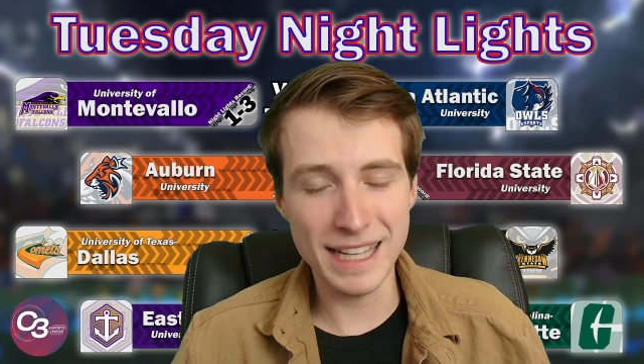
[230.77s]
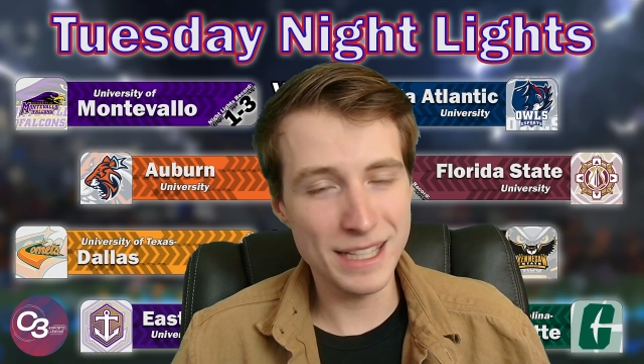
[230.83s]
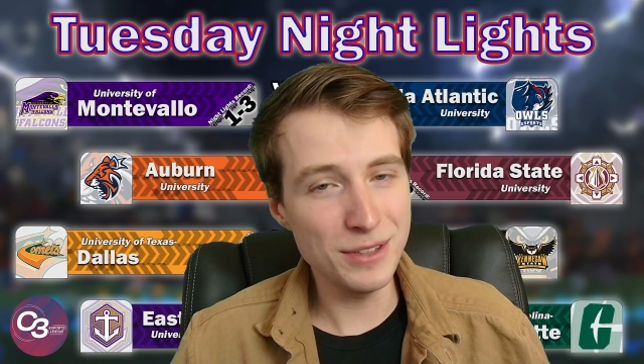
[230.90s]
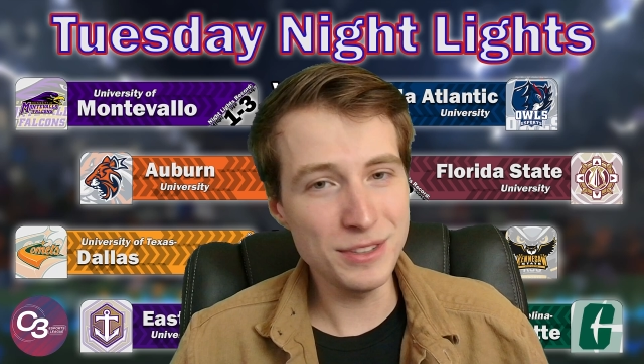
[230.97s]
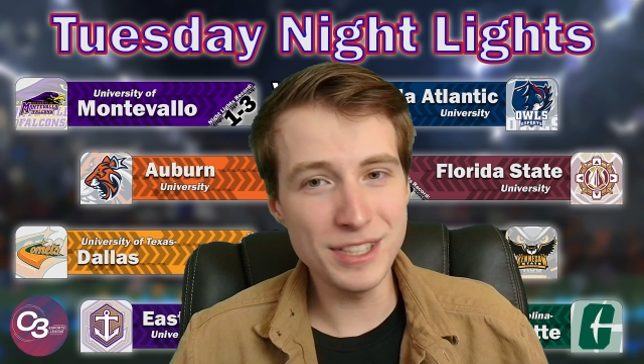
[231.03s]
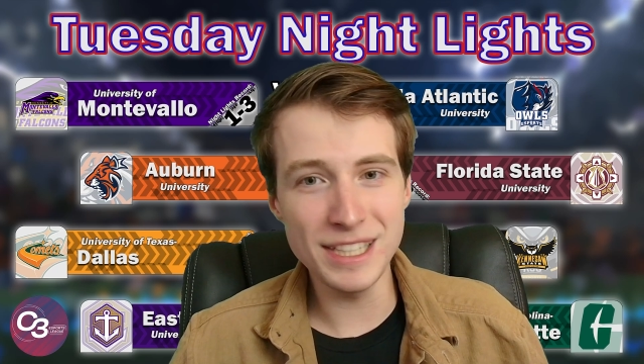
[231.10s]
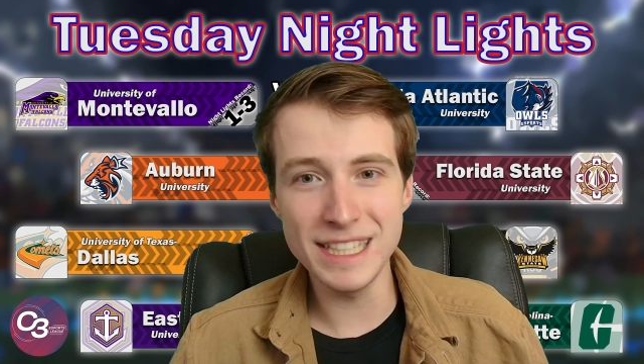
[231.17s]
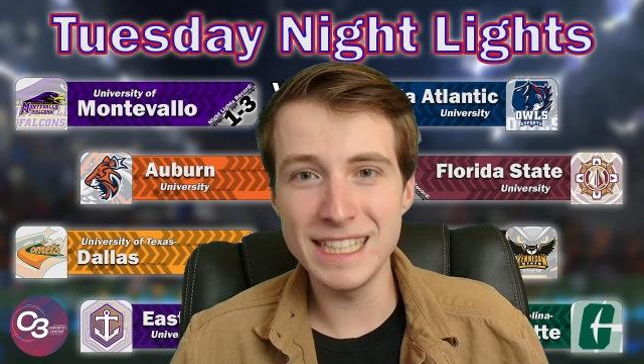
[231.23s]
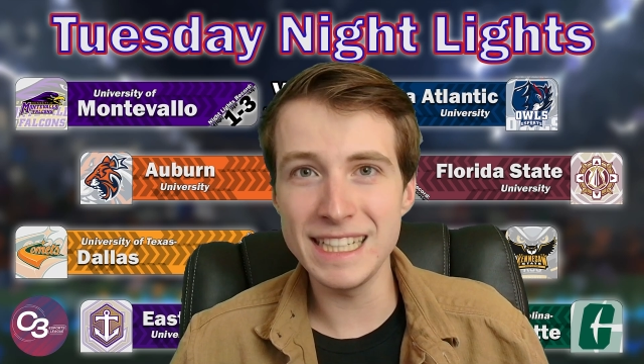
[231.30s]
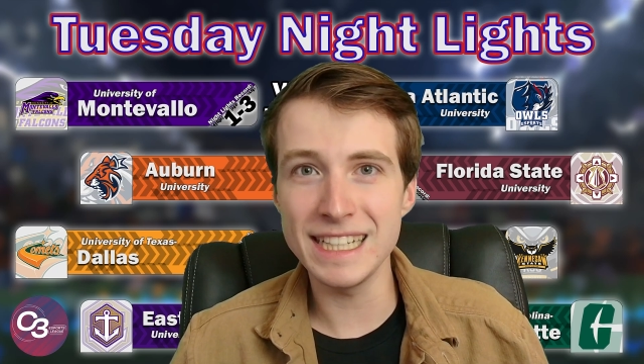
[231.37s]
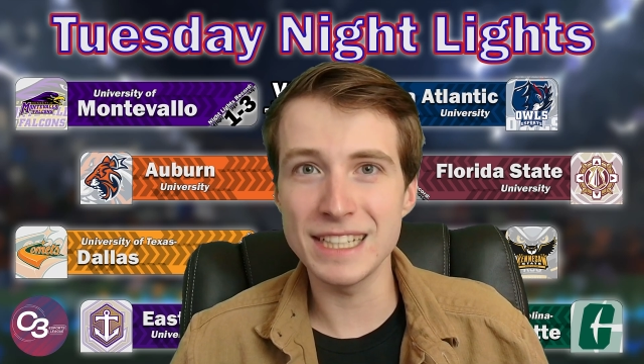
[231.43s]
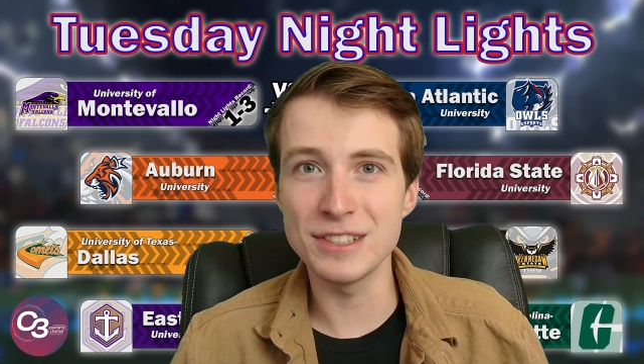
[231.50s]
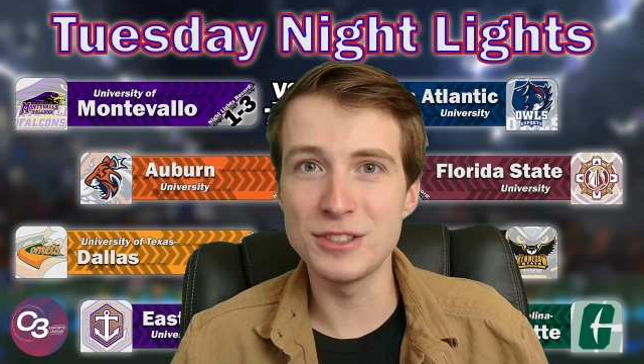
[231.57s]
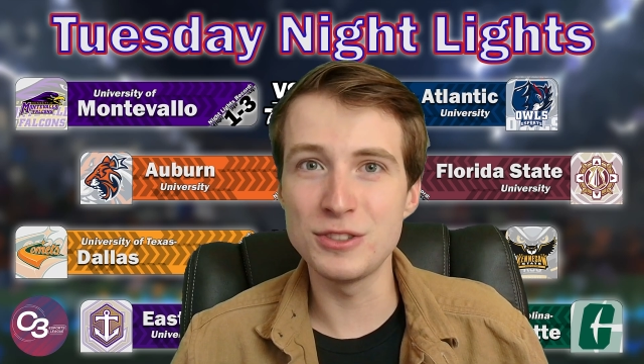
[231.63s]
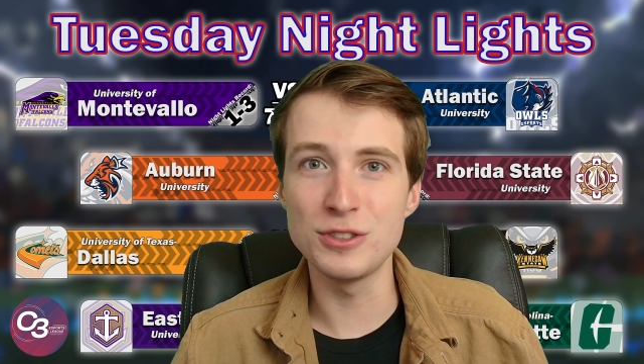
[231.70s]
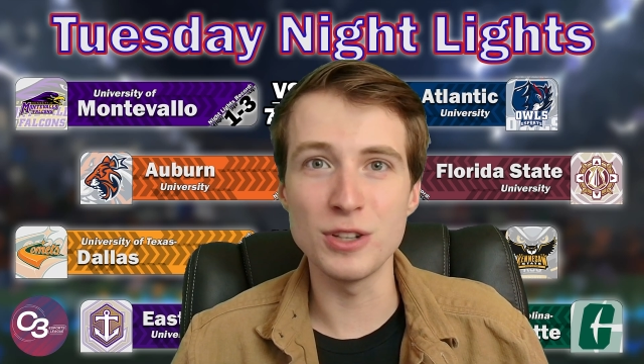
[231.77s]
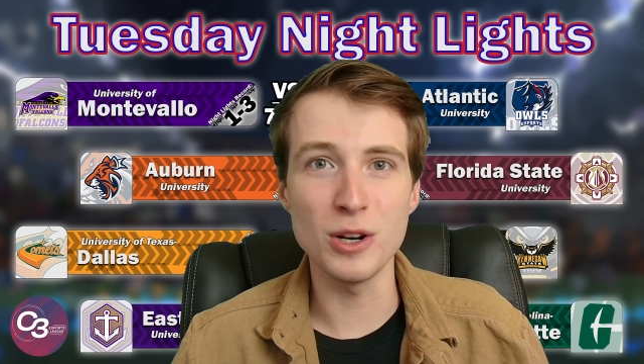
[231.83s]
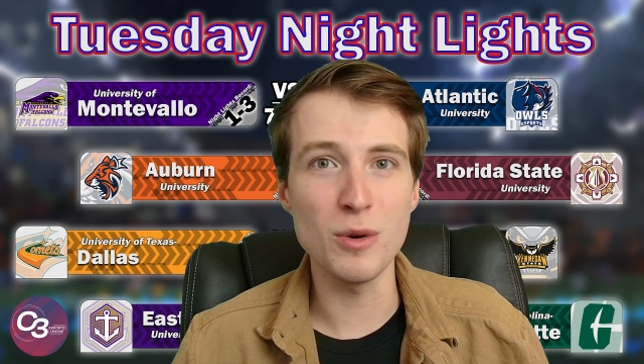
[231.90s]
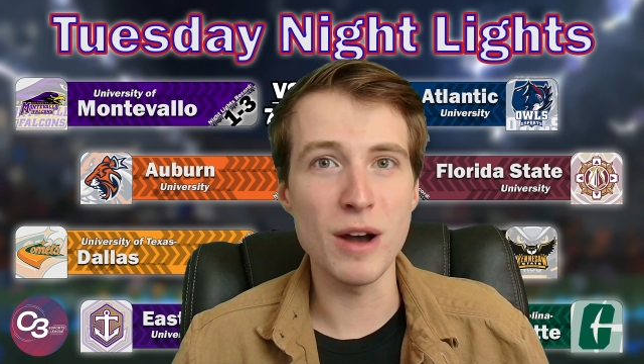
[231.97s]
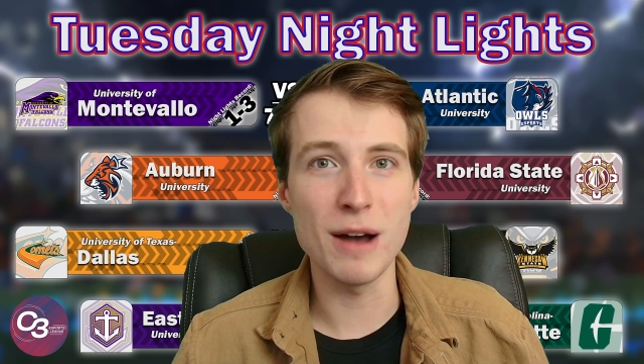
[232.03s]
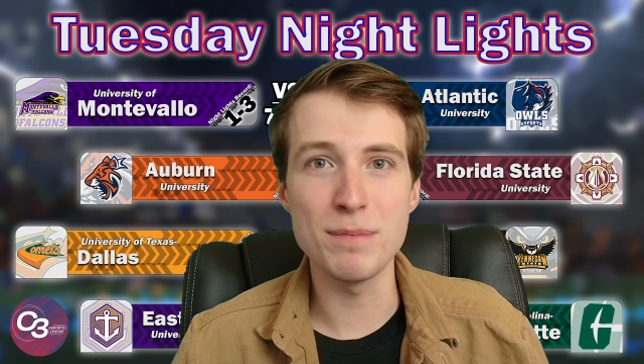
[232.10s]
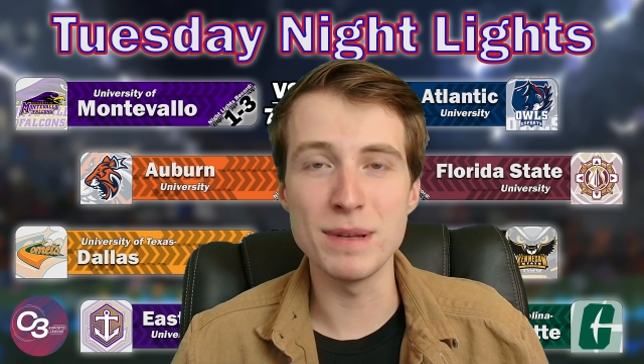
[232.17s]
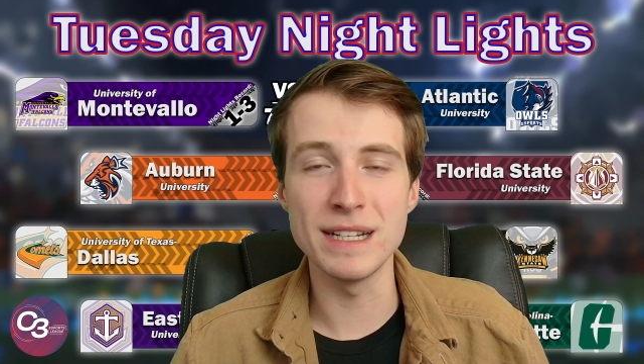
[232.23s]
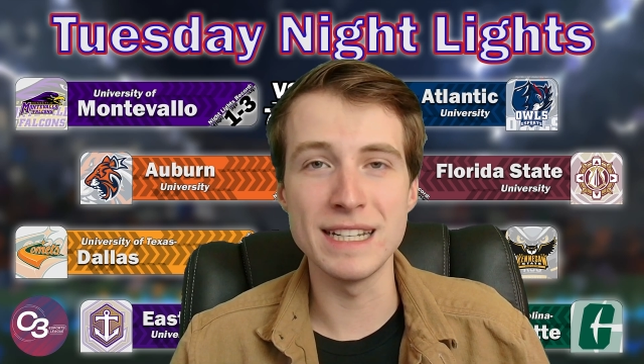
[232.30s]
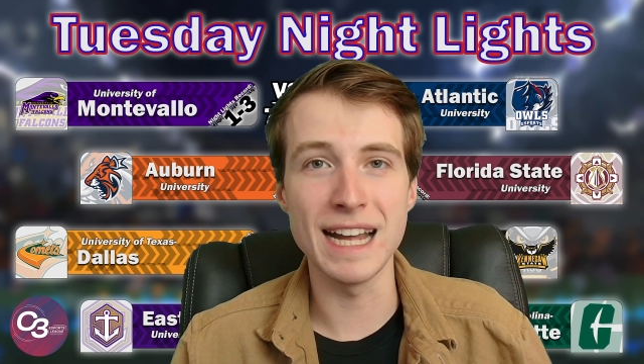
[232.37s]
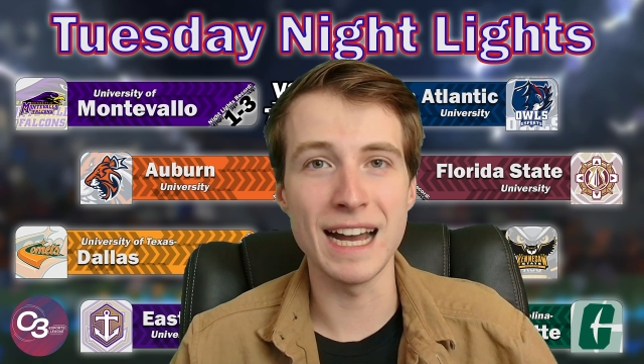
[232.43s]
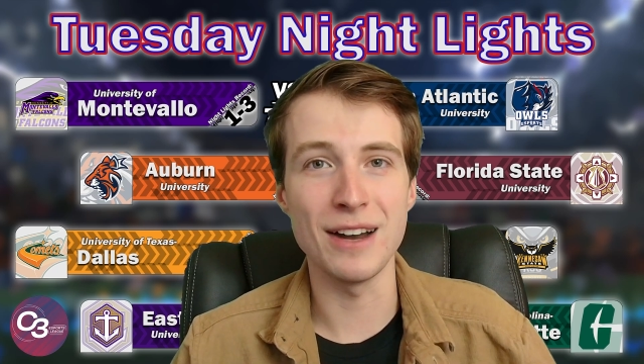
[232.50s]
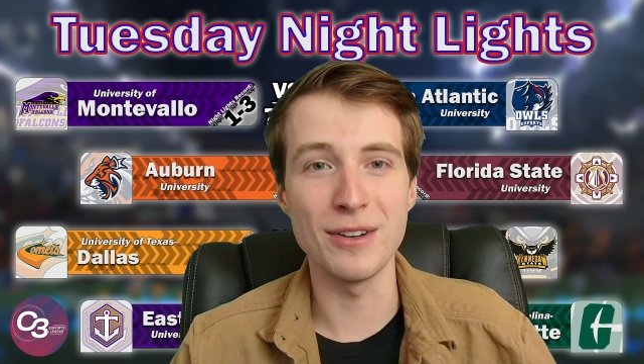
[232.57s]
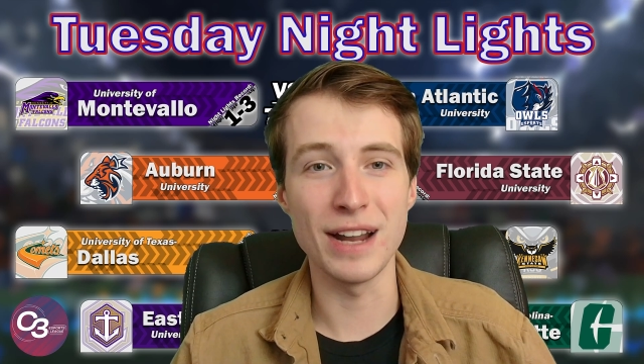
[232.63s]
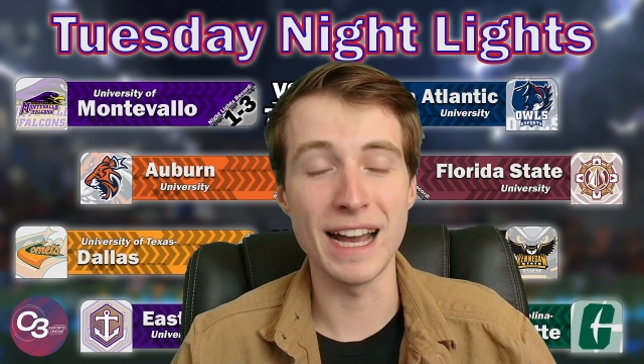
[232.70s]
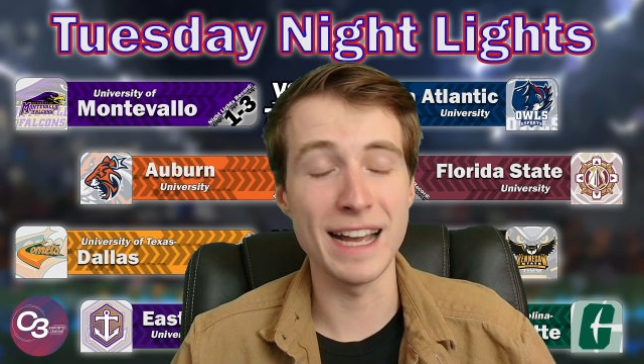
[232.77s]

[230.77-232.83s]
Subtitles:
UTD is so up and down.